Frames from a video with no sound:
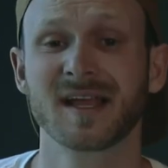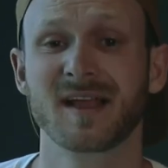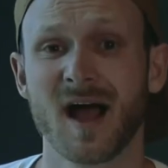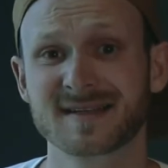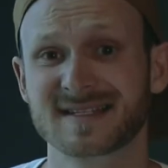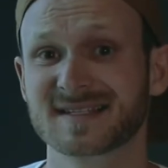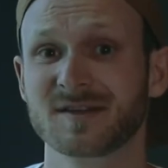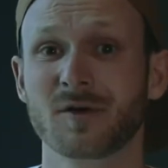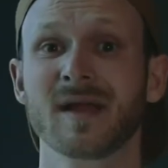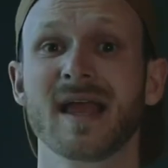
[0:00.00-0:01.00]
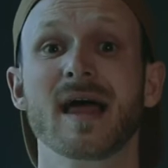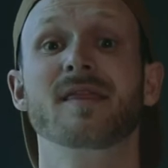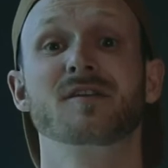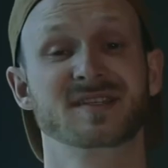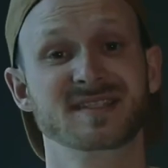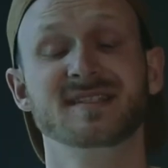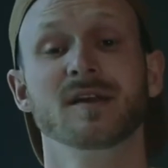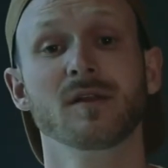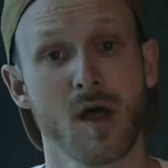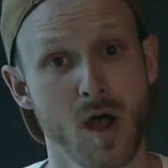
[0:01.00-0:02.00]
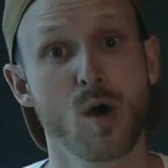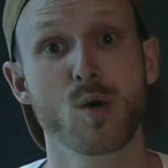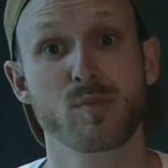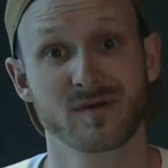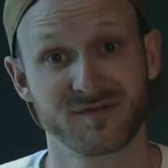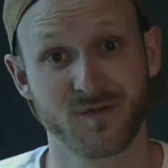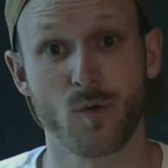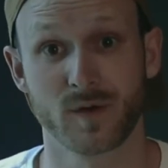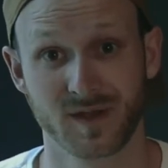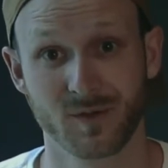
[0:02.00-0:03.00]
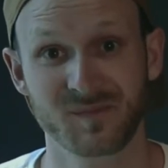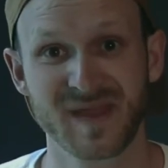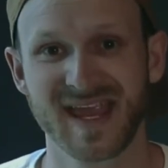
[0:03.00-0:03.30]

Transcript: God says, No, there's still hope for you.